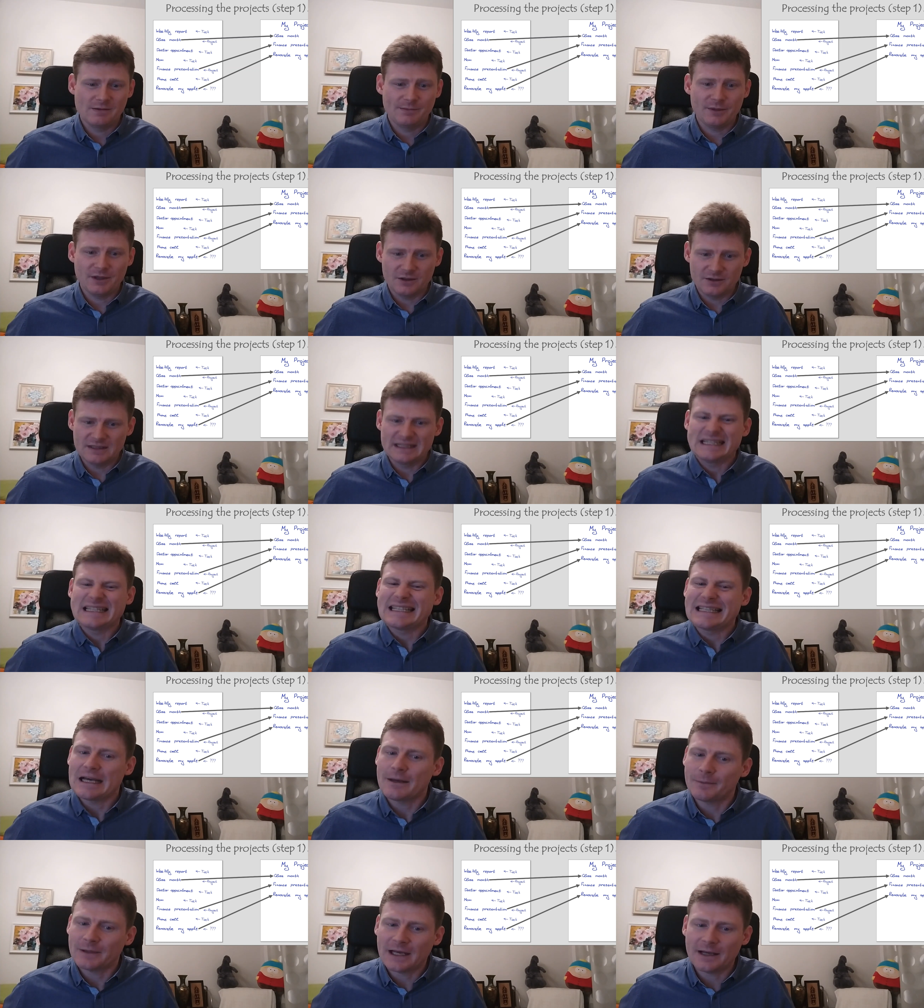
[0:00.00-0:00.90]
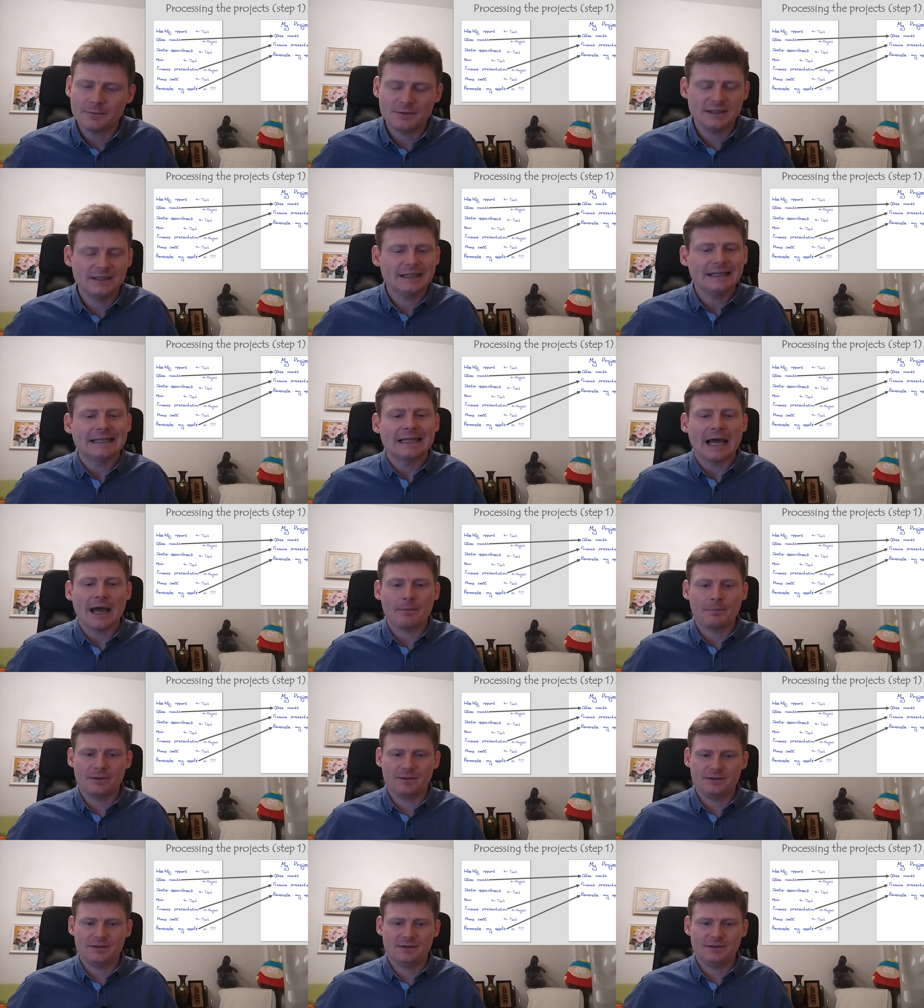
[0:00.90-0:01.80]
Because sometimes it
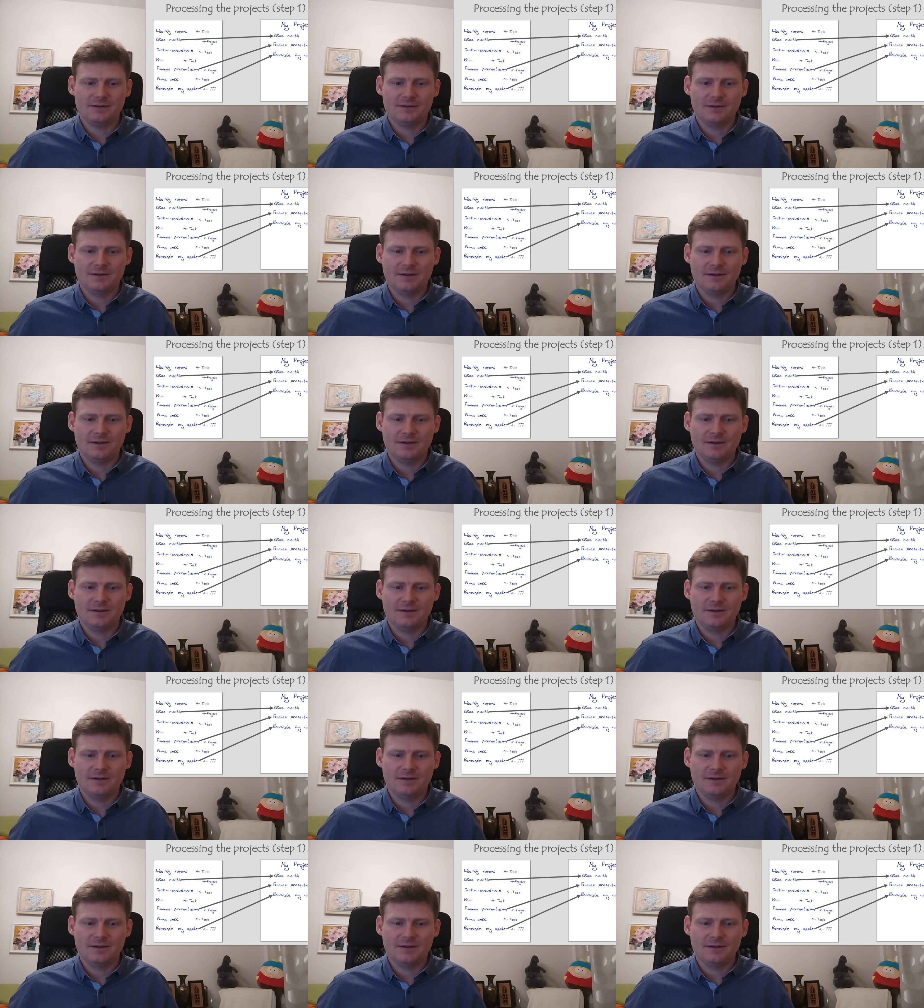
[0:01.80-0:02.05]
happens.